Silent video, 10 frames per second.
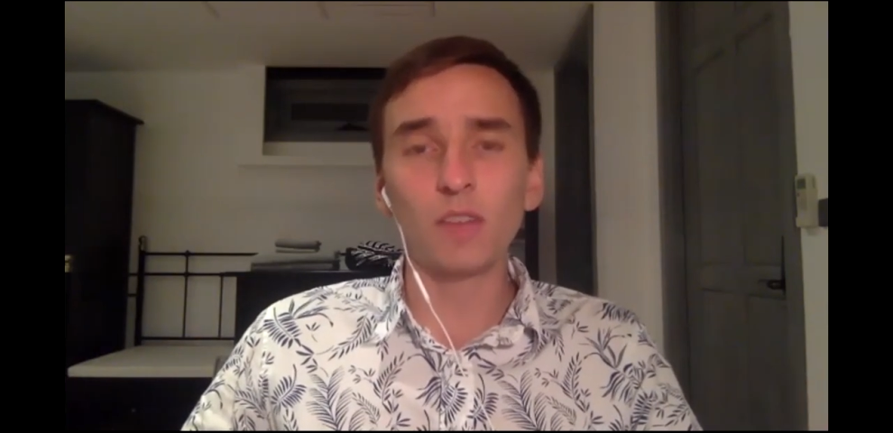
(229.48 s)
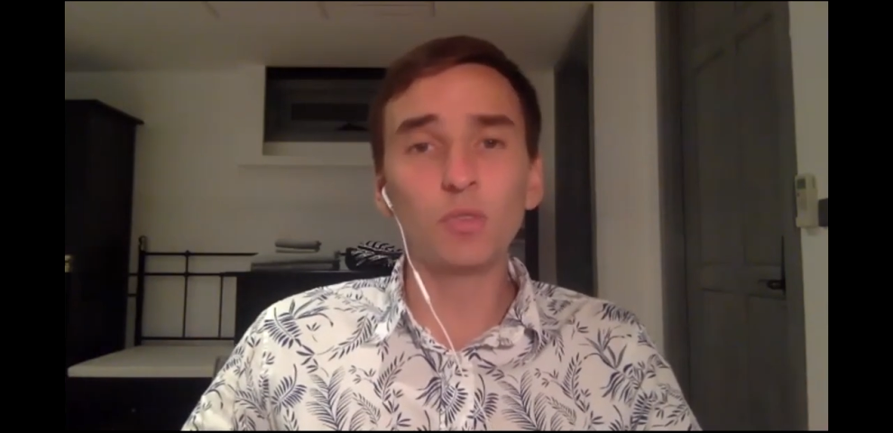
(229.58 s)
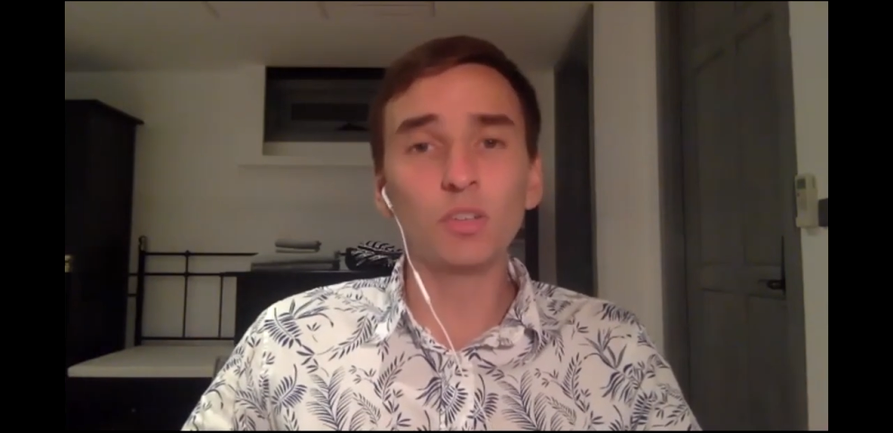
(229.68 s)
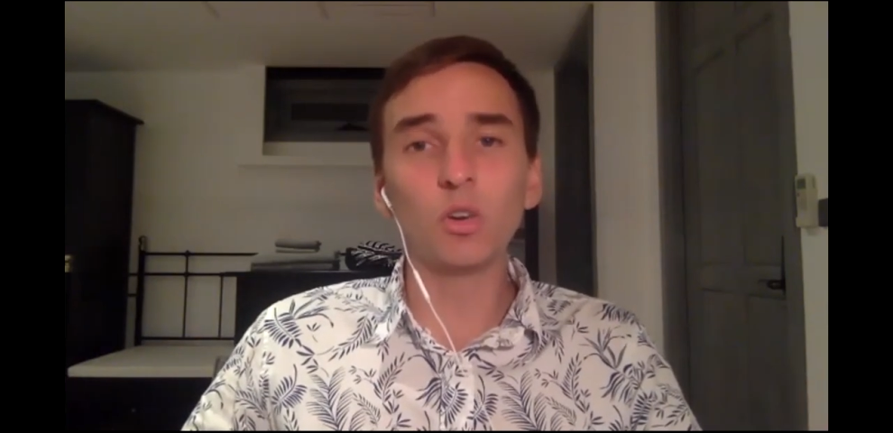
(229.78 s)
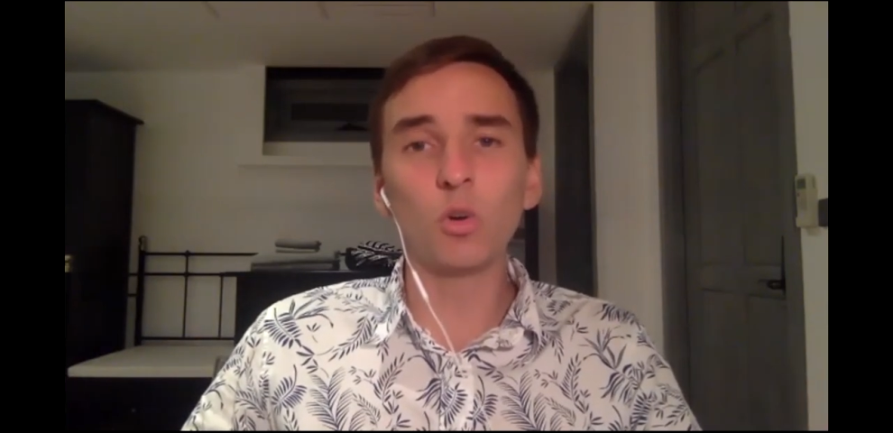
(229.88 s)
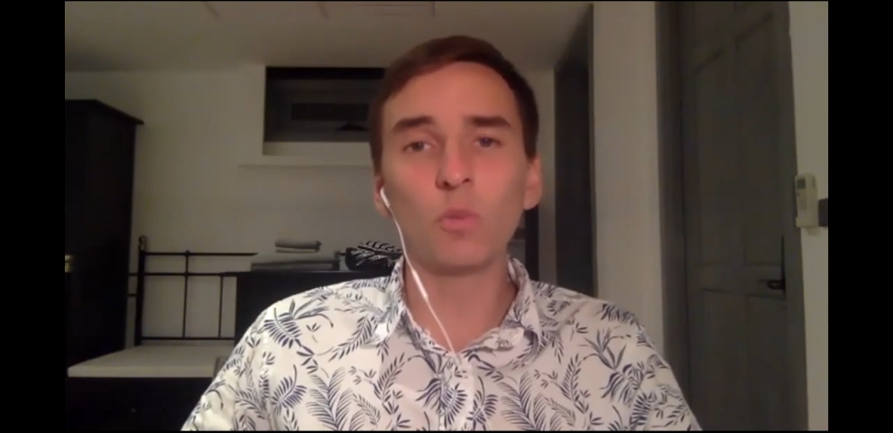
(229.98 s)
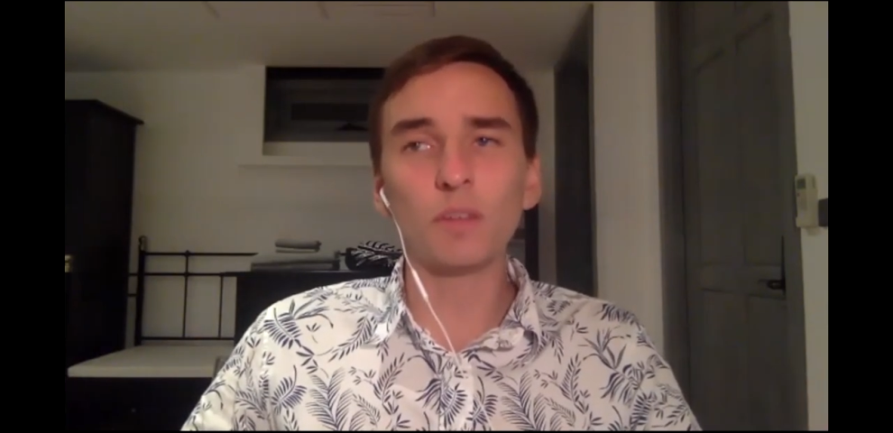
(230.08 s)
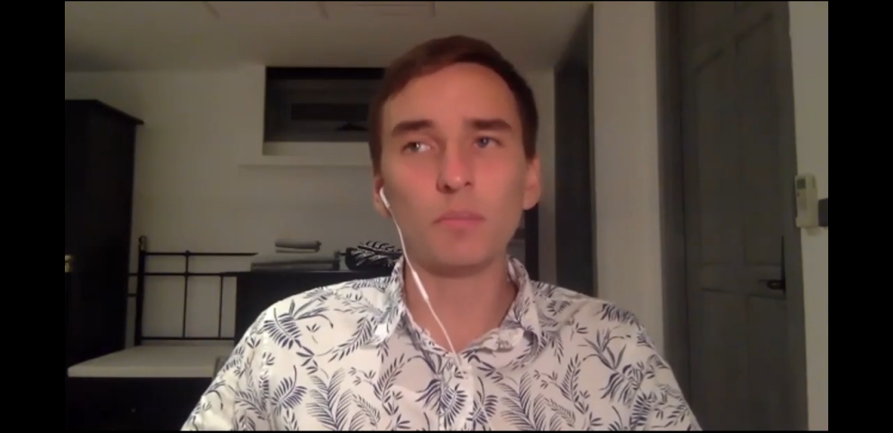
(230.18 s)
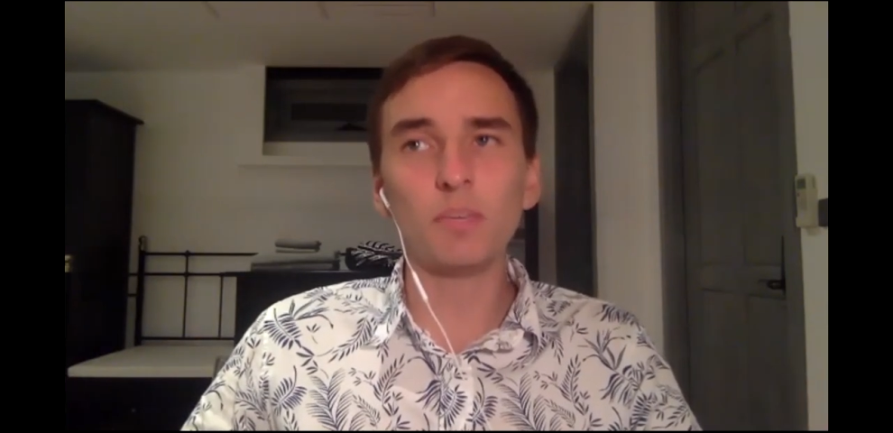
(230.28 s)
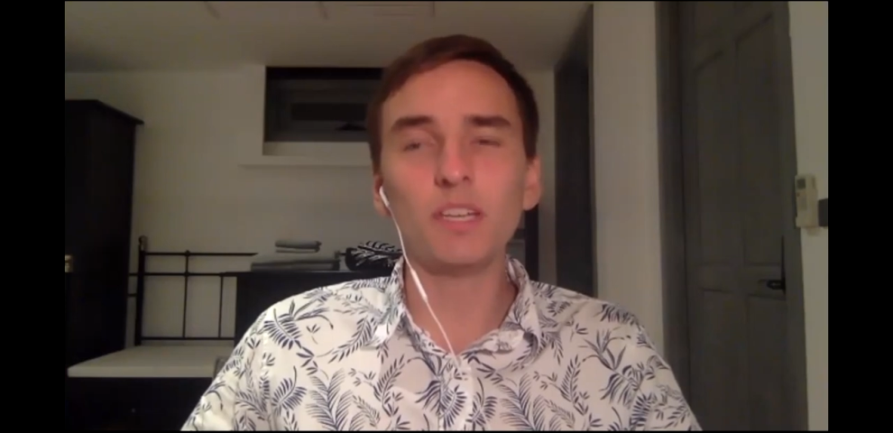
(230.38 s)
really hope
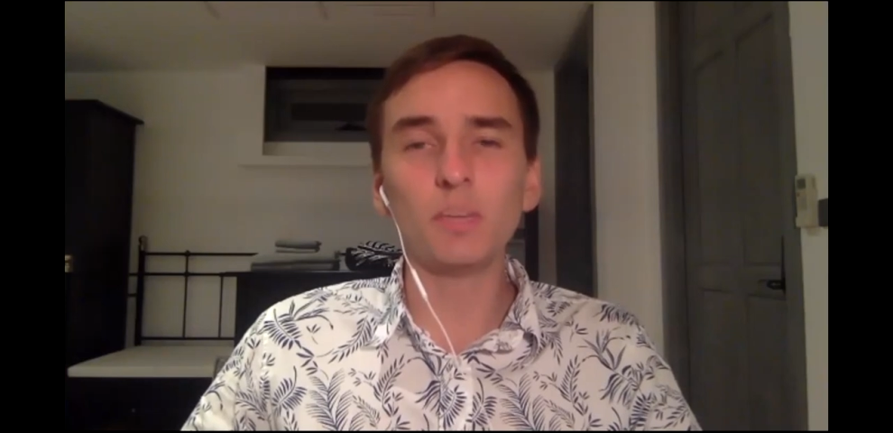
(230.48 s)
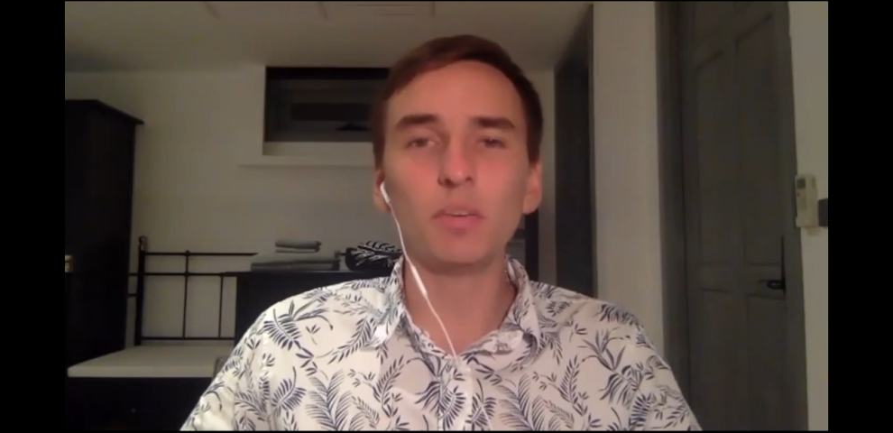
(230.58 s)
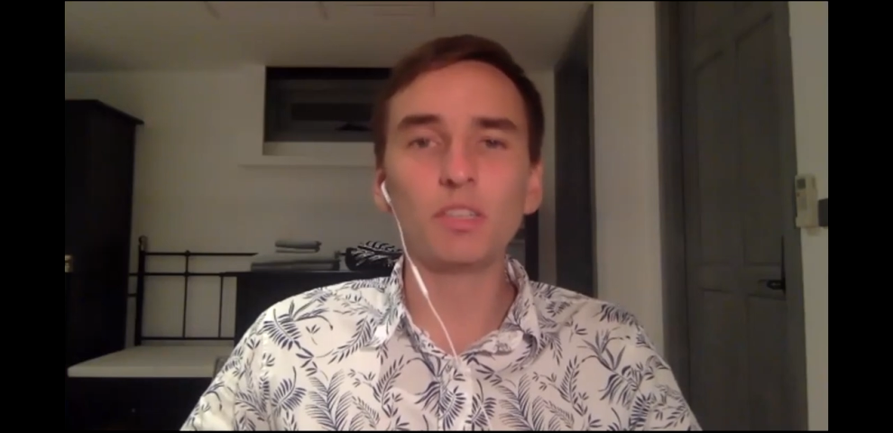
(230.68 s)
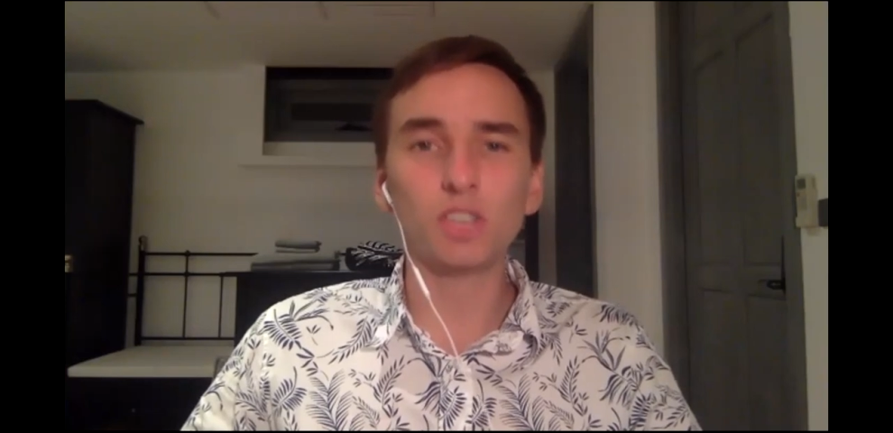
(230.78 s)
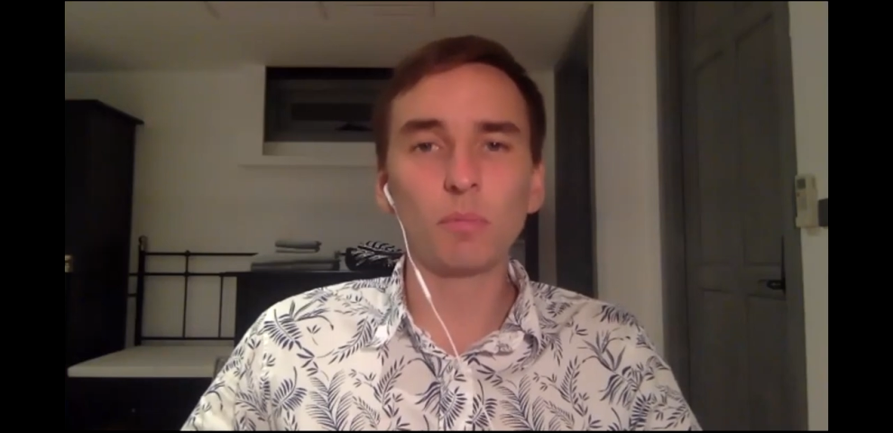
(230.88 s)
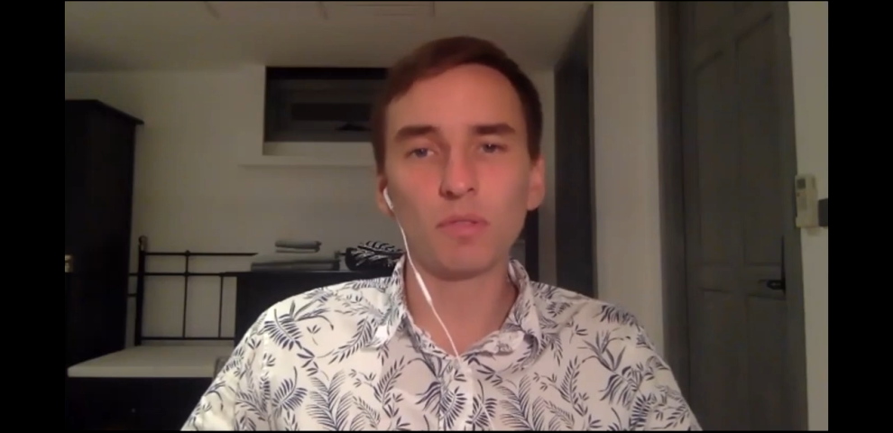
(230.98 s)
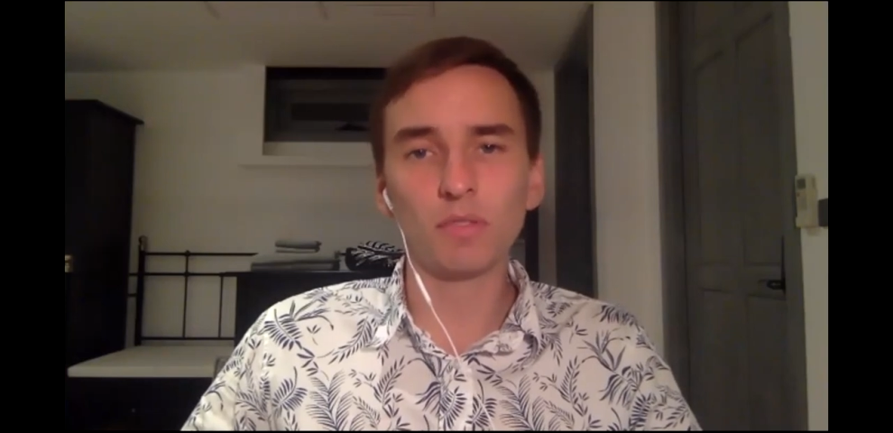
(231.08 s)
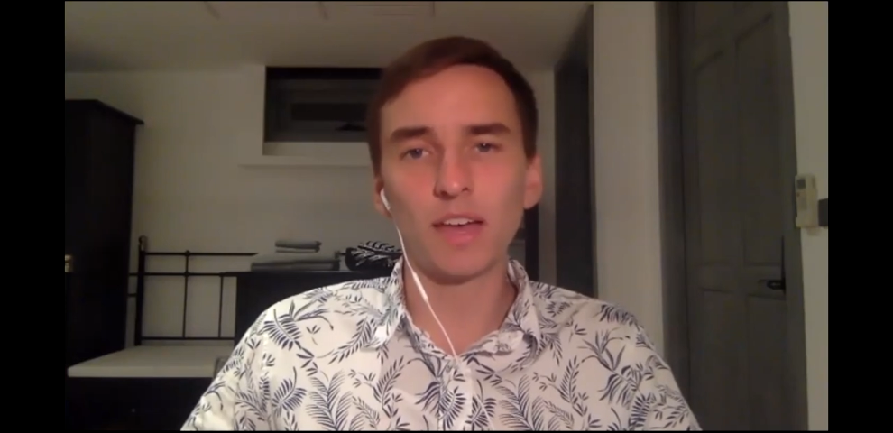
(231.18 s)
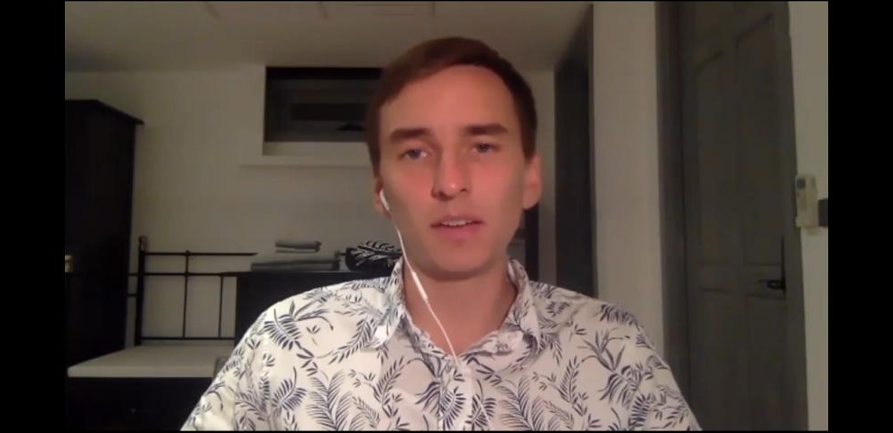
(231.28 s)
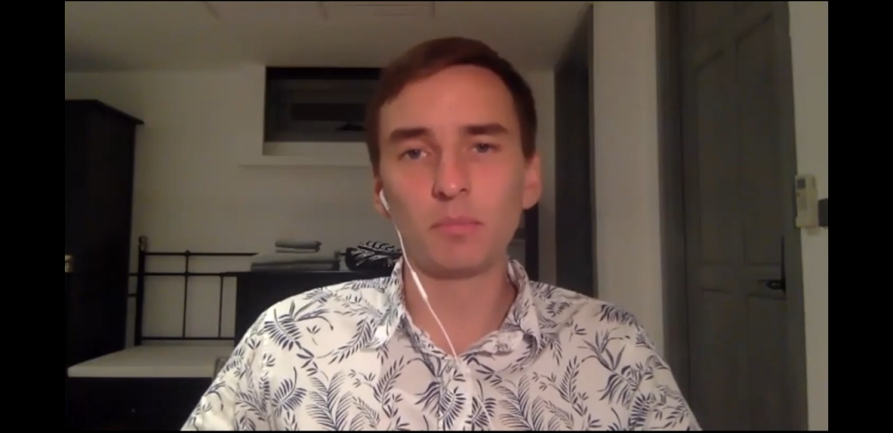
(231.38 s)
that media picks up
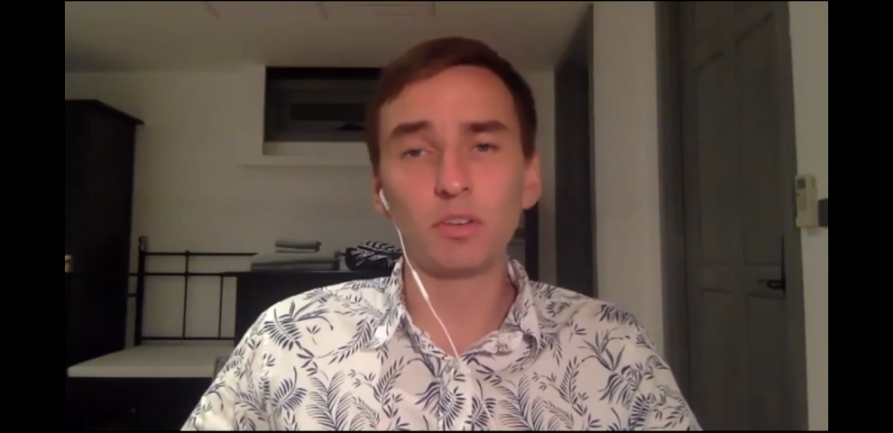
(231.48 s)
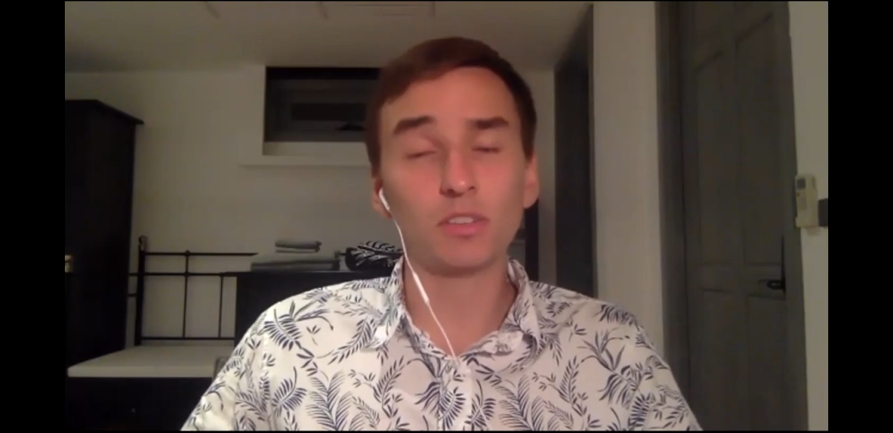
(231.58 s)
on that,